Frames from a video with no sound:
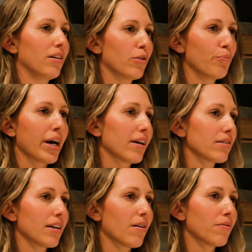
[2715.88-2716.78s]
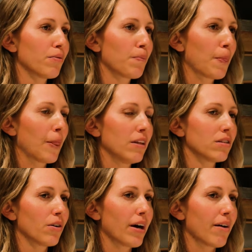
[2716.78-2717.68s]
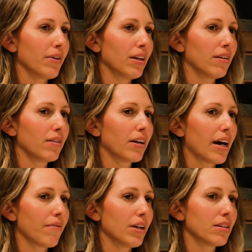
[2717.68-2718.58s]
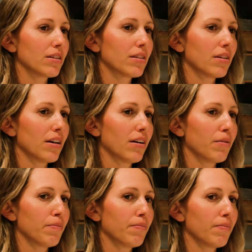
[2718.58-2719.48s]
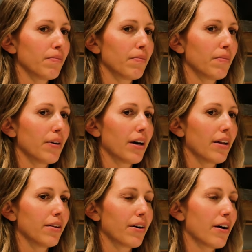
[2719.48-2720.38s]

by yourself. And so having having um, other